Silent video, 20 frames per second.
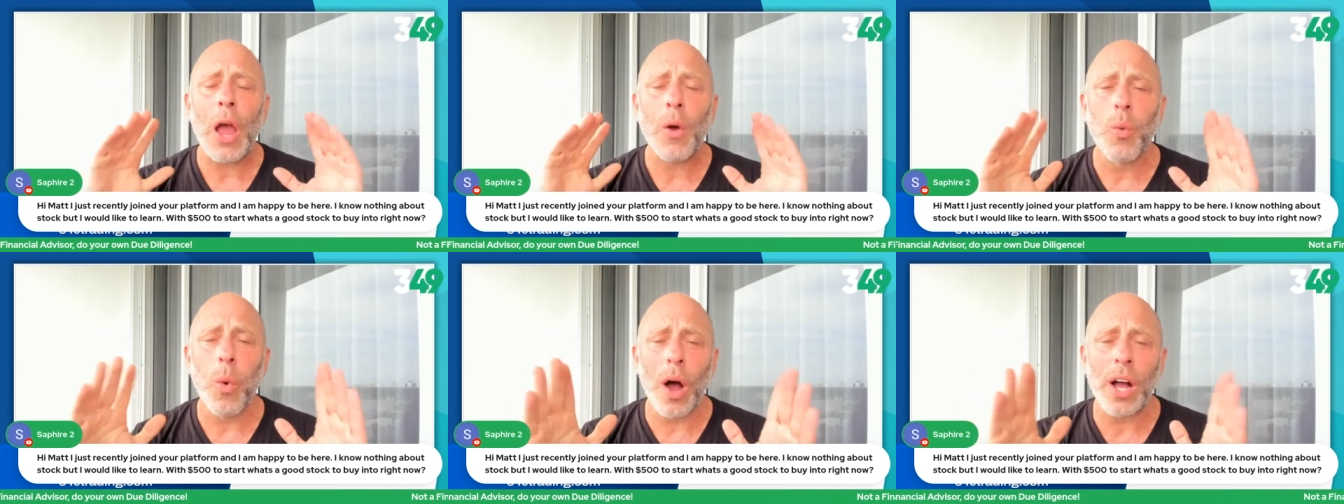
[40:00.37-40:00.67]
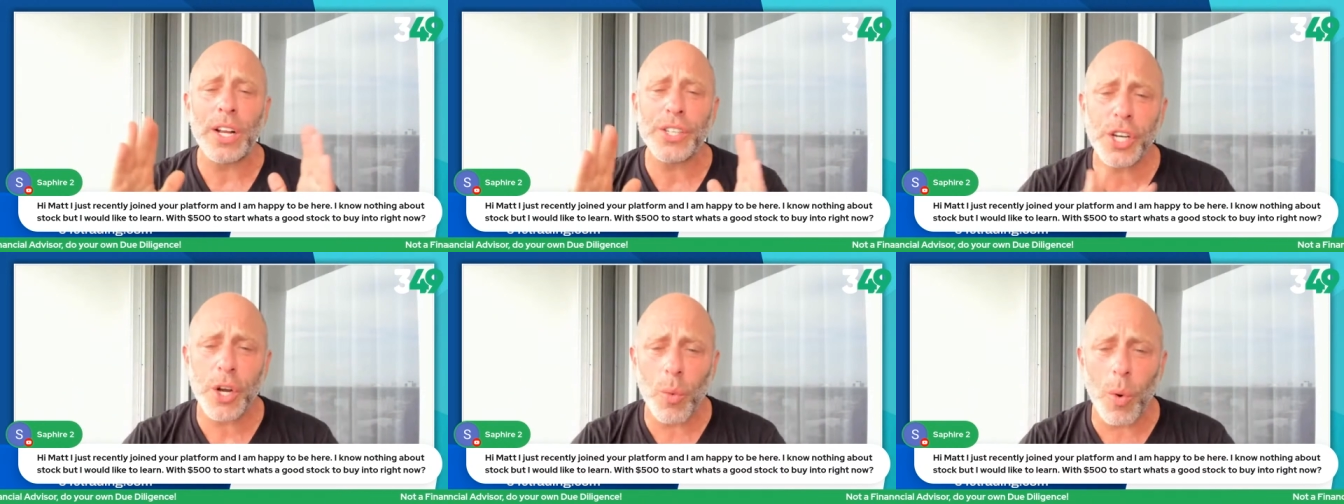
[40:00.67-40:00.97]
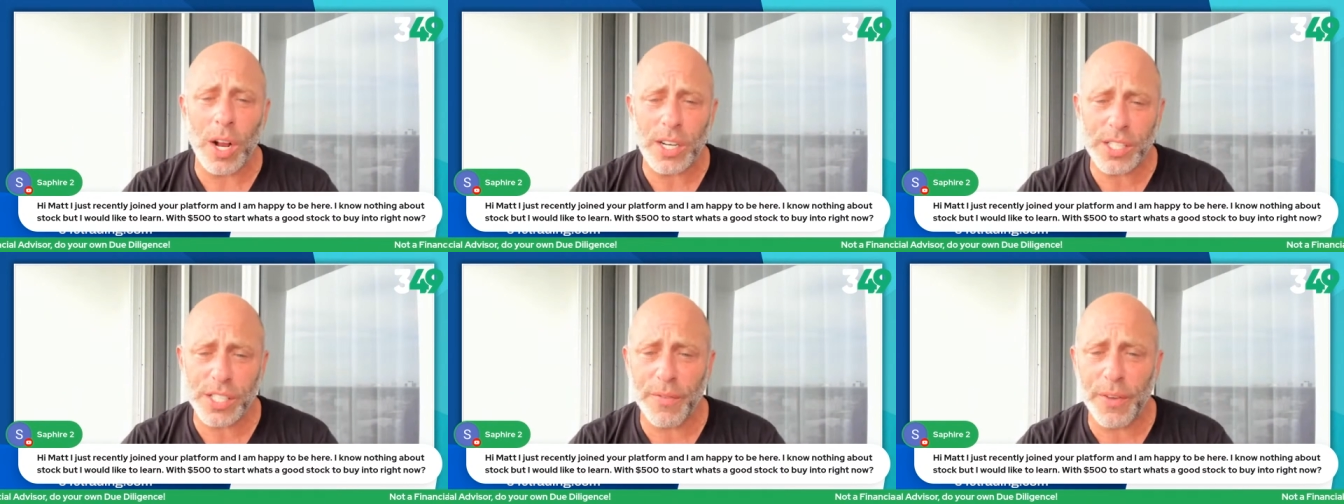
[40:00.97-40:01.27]
I want you to
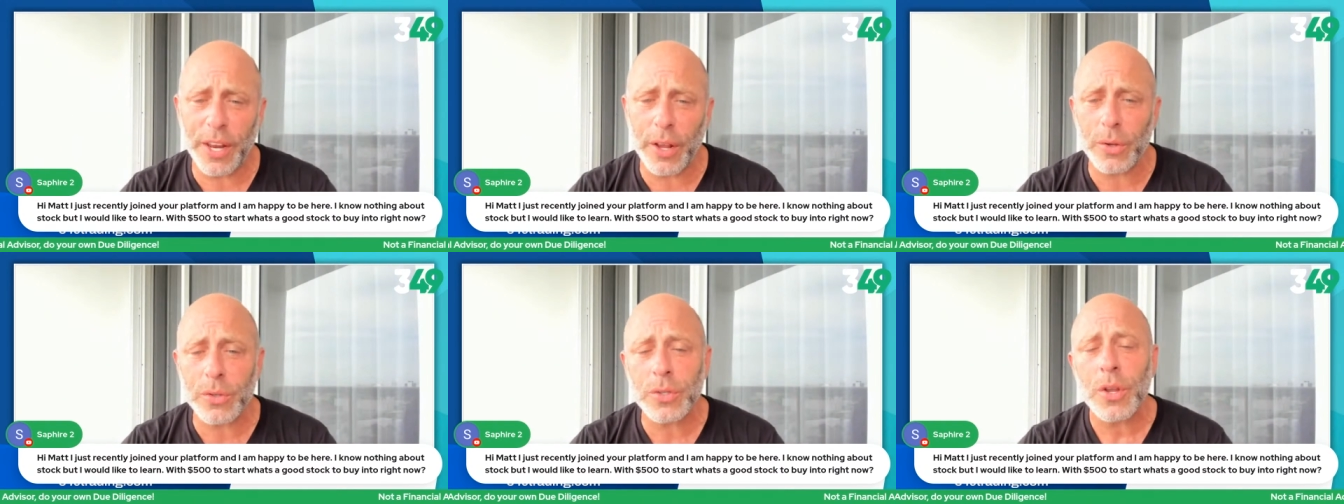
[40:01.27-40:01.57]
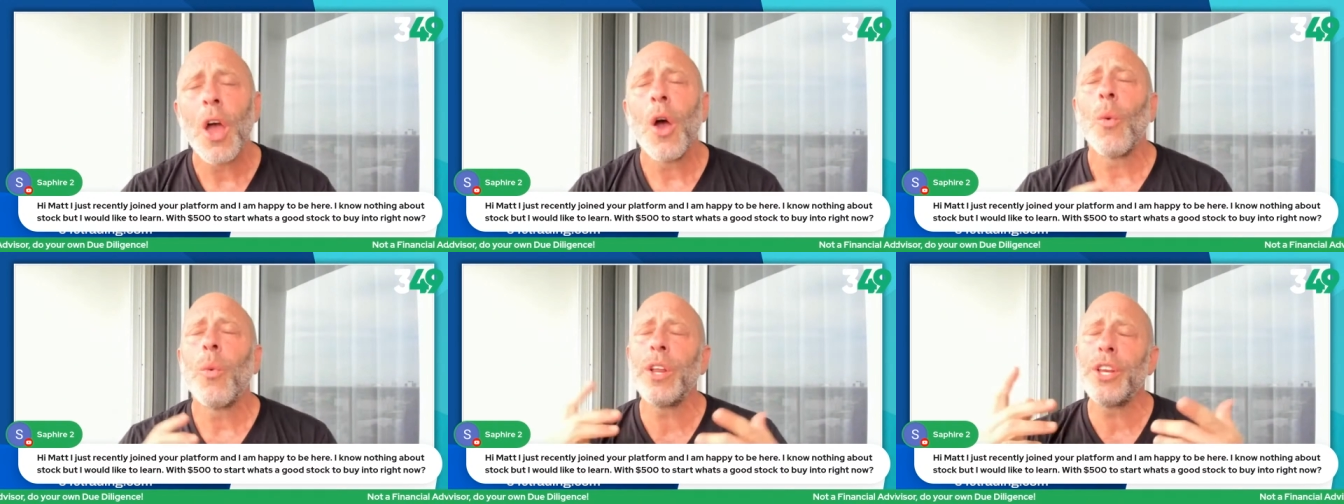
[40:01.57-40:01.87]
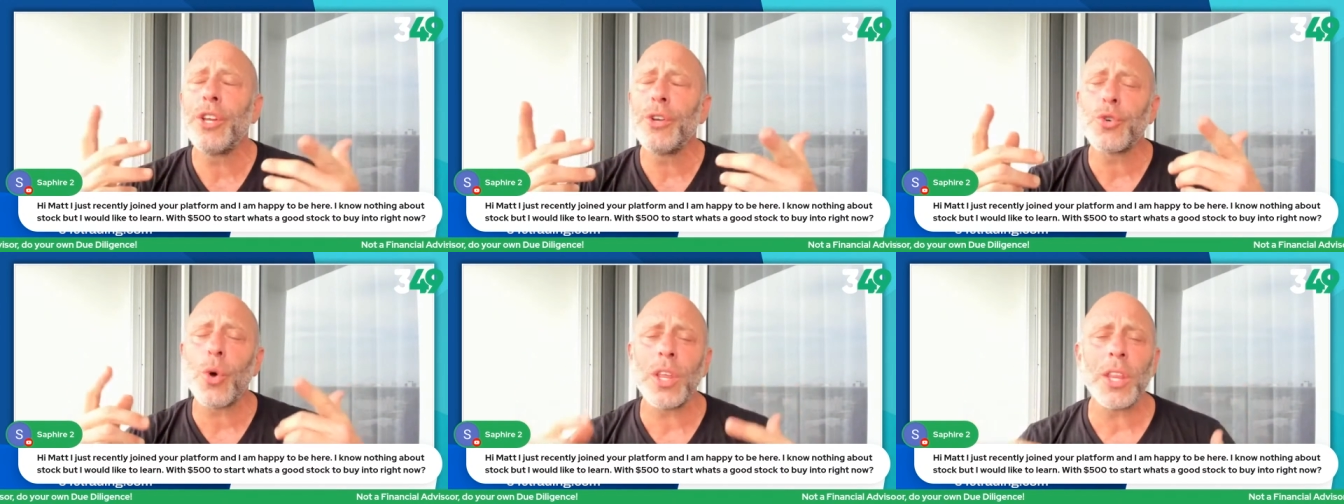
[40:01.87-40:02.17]
watch the videos.
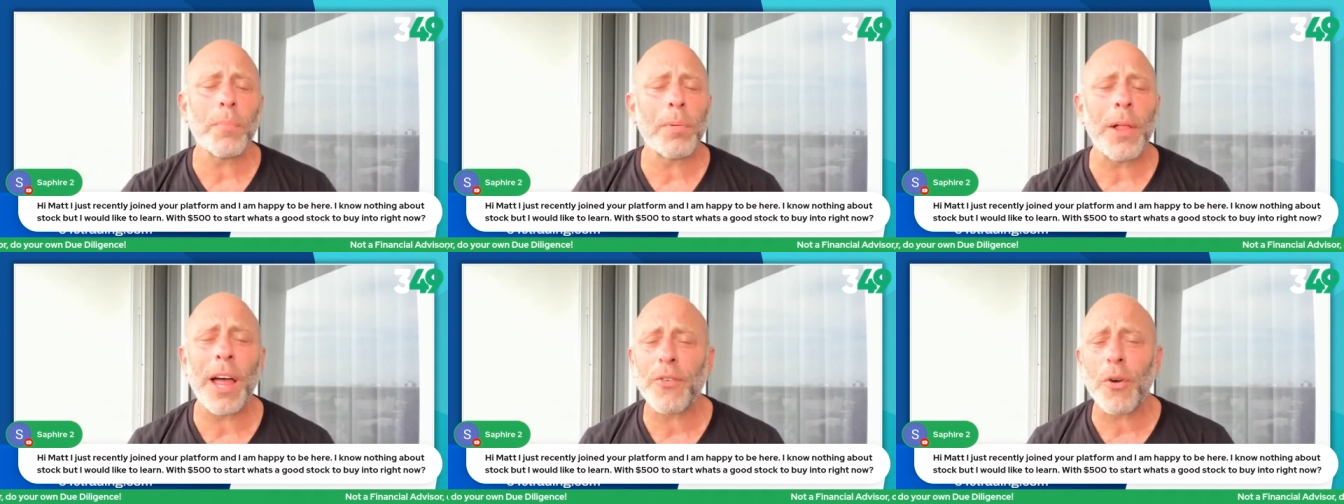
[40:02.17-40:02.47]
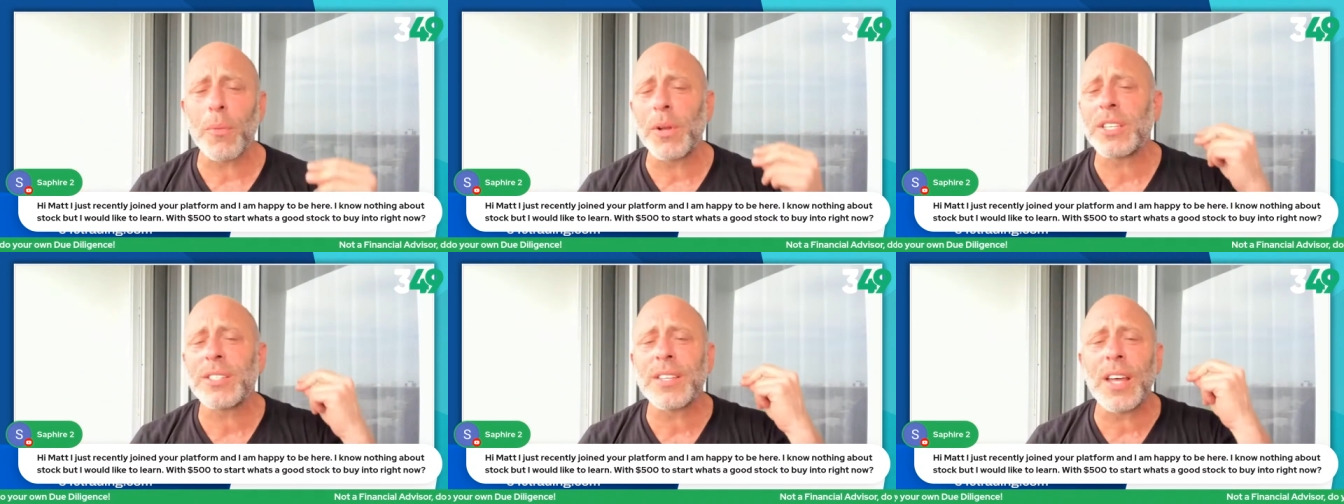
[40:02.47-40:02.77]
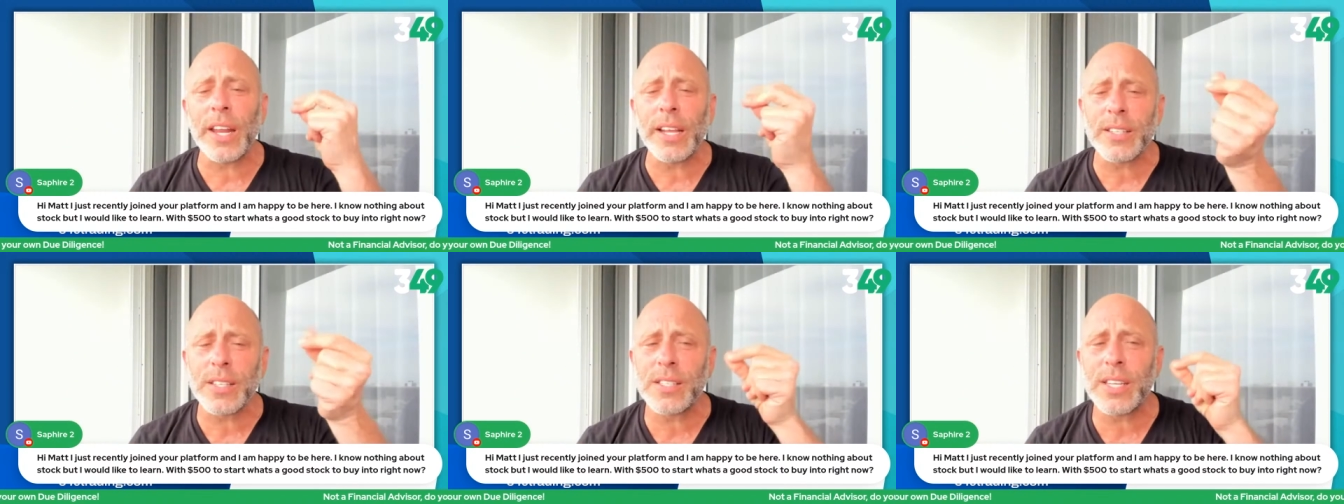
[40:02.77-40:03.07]
When you join the platform, it's
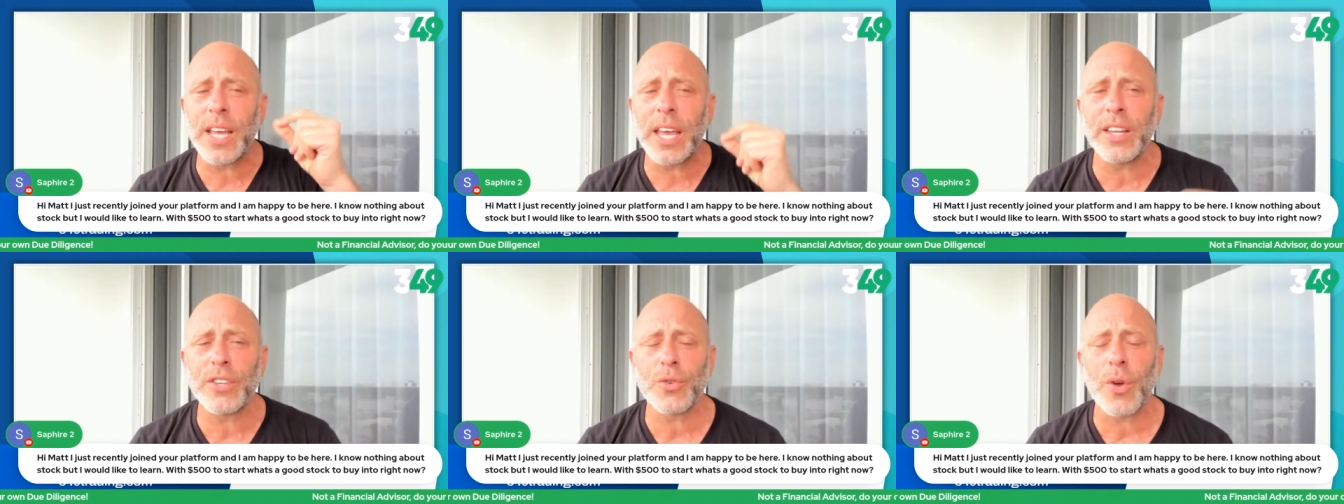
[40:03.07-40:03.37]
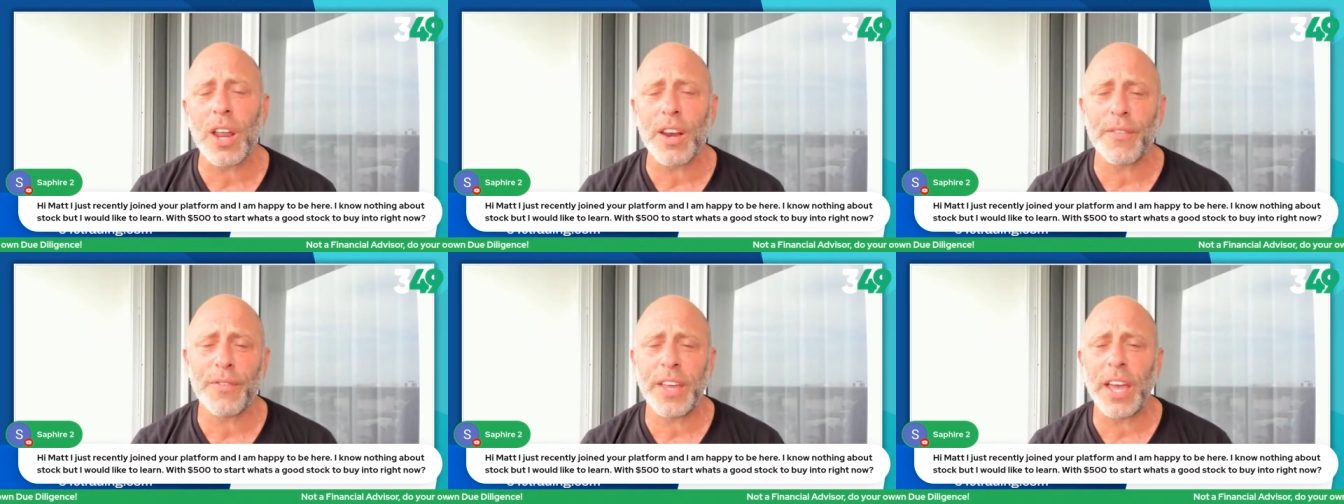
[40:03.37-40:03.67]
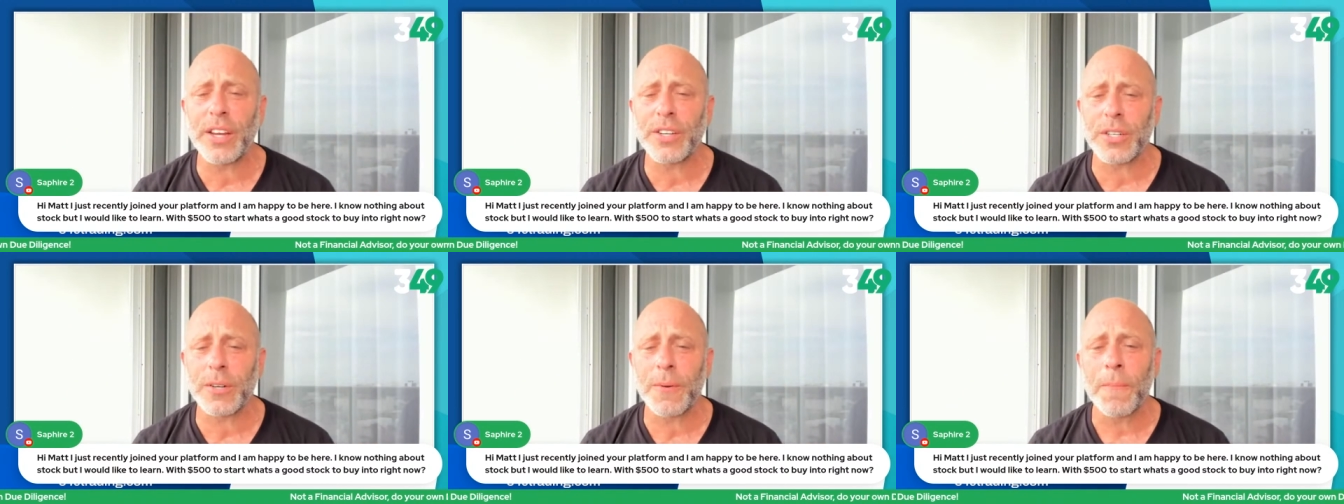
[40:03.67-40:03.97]
not instantaneous
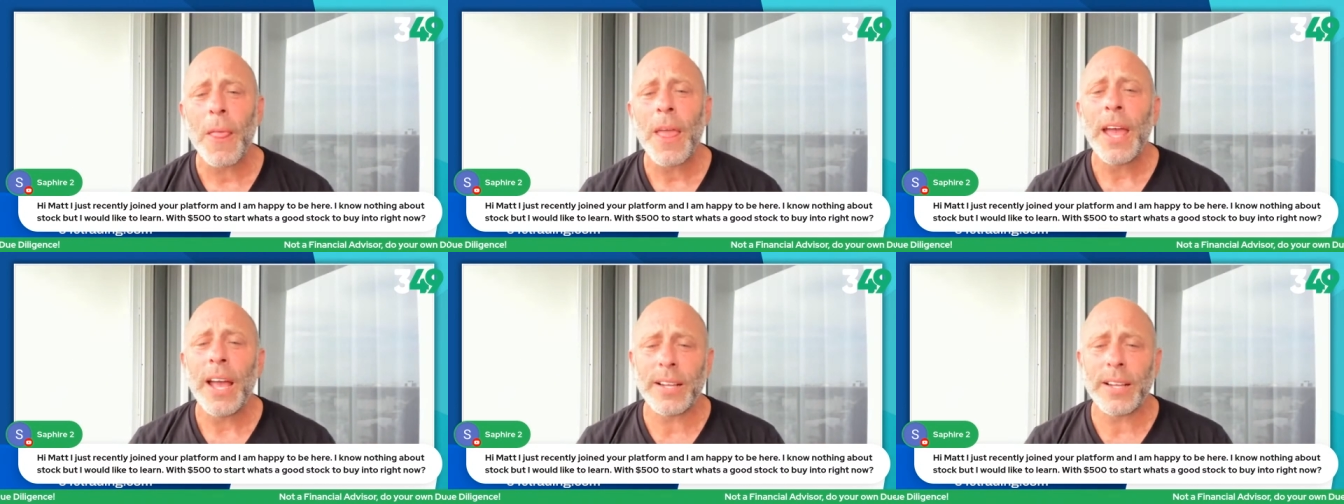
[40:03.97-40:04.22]
gratification.